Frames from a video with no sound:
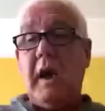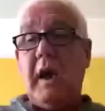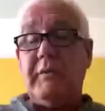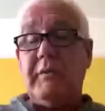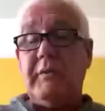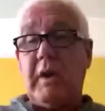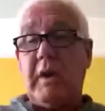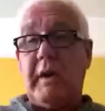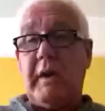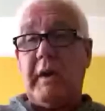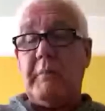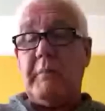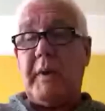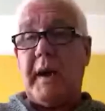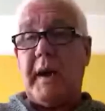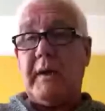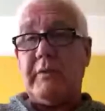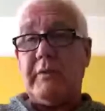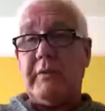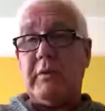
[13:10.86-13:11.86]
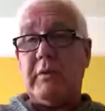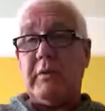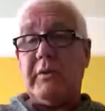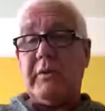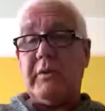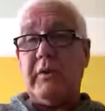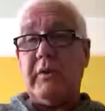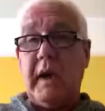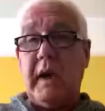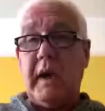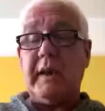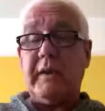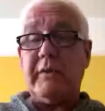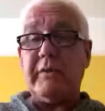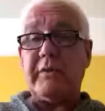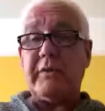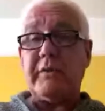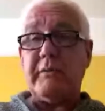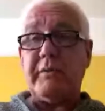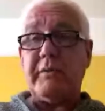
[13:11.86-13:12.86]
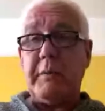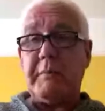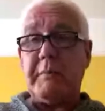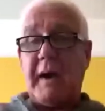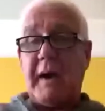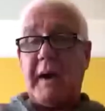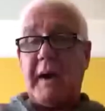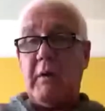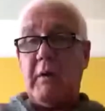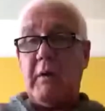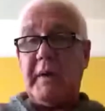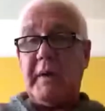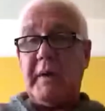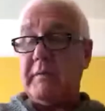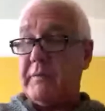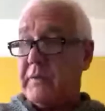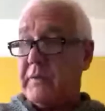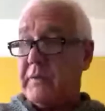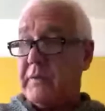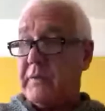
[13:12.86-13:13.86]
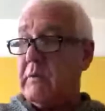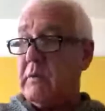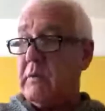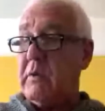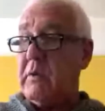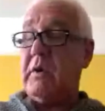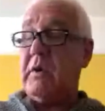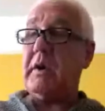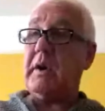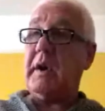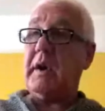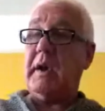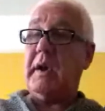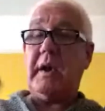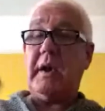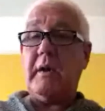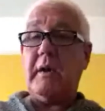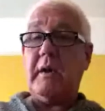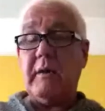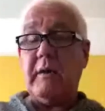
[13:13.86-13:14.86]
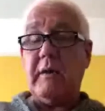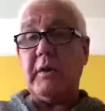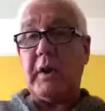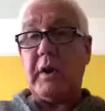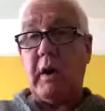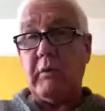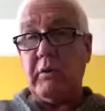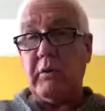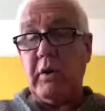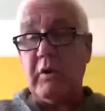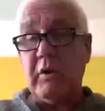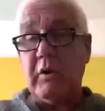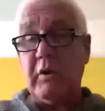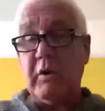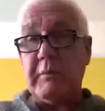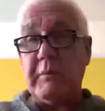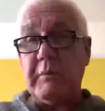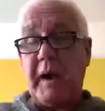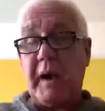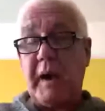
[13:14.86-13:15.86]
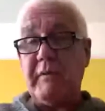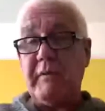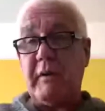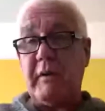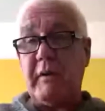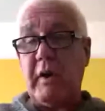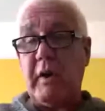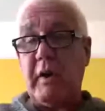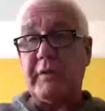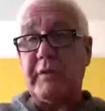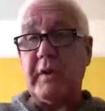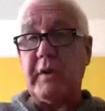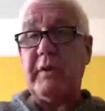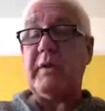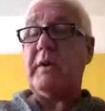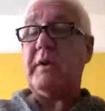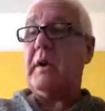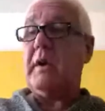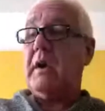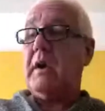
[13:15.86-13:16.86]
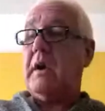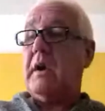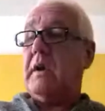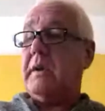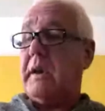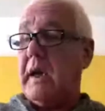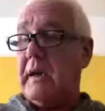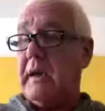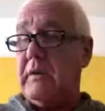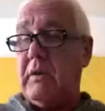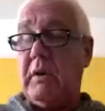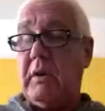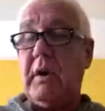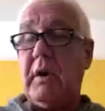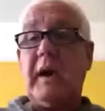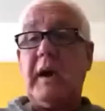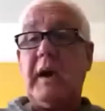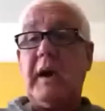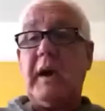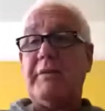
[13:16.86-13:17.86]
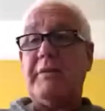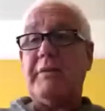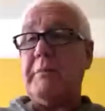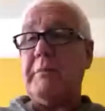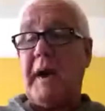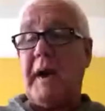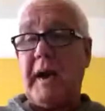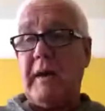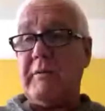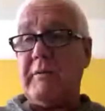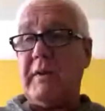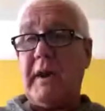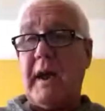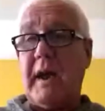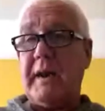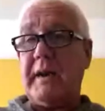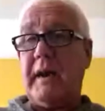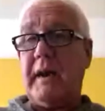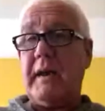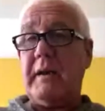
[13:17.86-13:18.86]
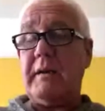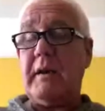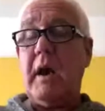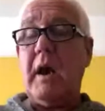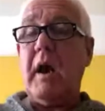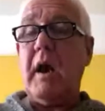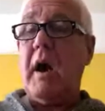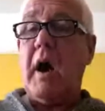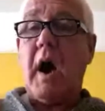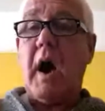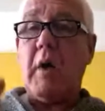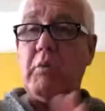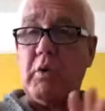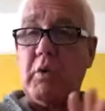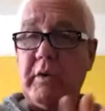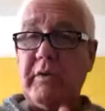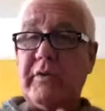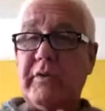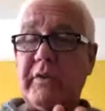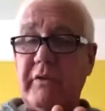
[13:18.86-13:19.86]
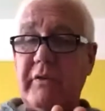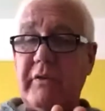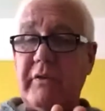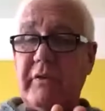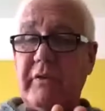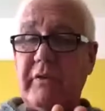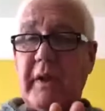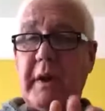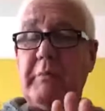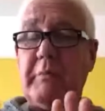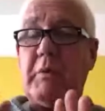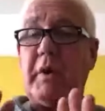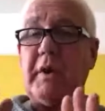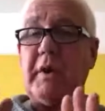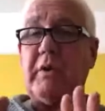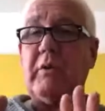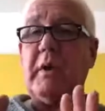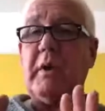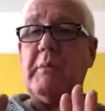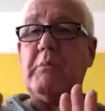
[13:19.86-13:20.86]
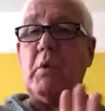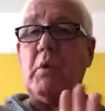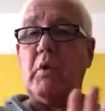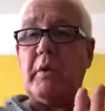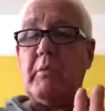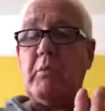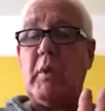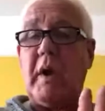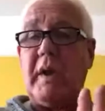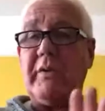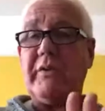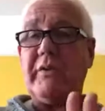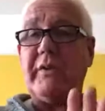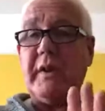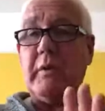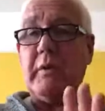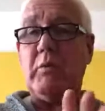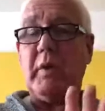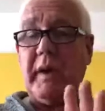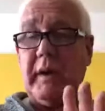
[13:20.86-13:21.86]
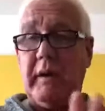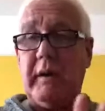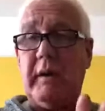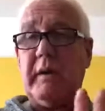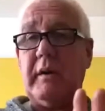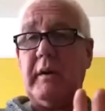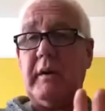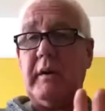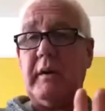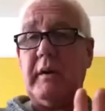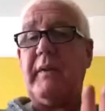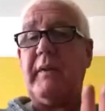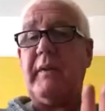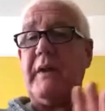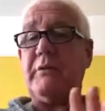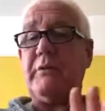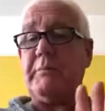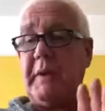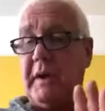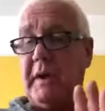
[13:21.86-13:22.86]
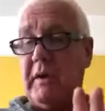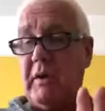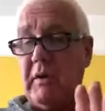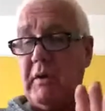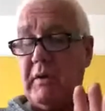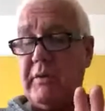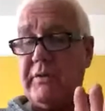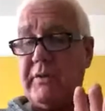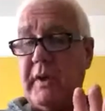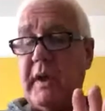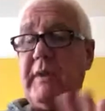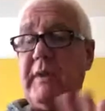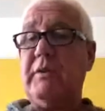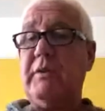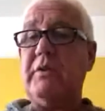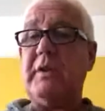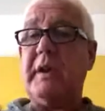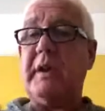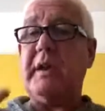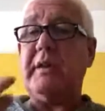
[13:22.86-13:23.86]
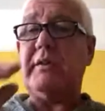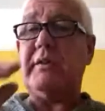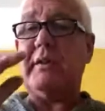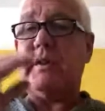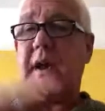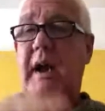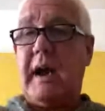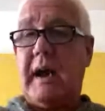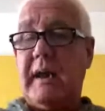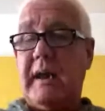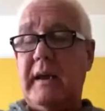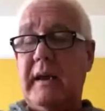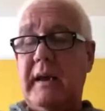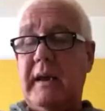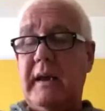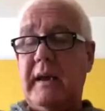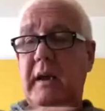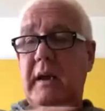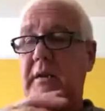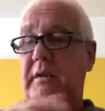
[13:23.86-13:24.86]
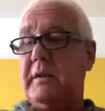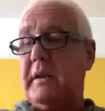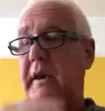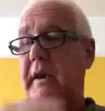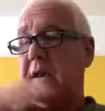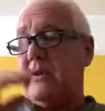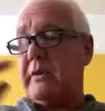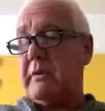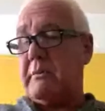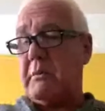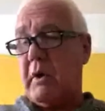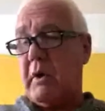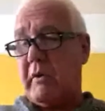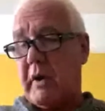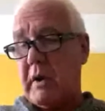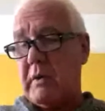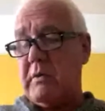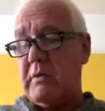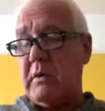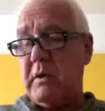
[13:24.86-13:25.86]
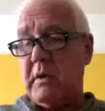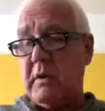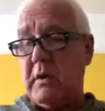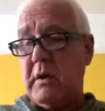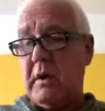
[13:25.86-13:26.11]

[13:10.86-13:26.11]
if you donate £1 to us, you get an instant feedback comment. So you can, you know, if you don't use eBay very often, then you can get a feedback every now and again. I wouldn't suggest anybody do it more than once in a week. That's because if you did it today and you did it tomorrow,